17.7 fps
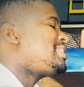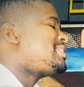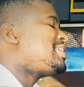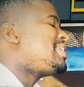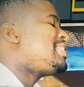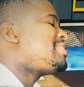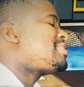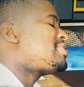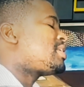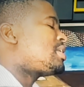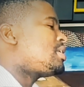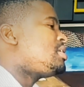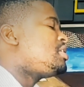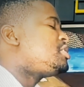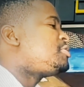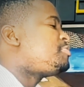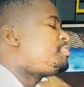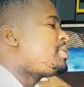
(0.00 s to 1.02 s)
Lesson
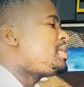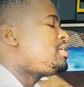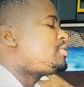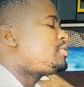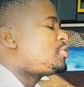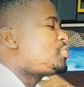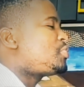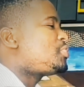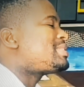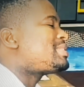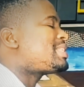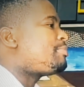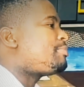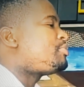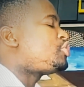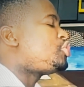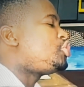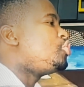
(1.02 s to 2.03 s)
3 speaks to
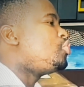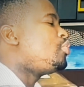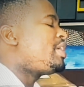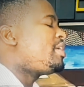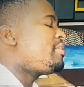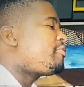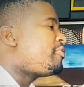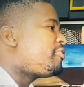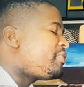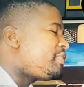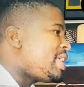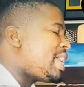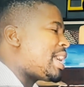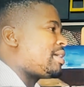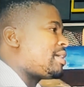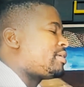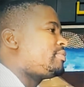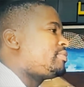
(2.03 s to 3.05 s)
subduing
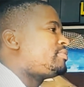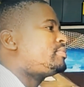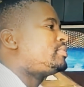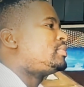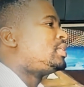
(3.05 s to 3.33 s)
fear.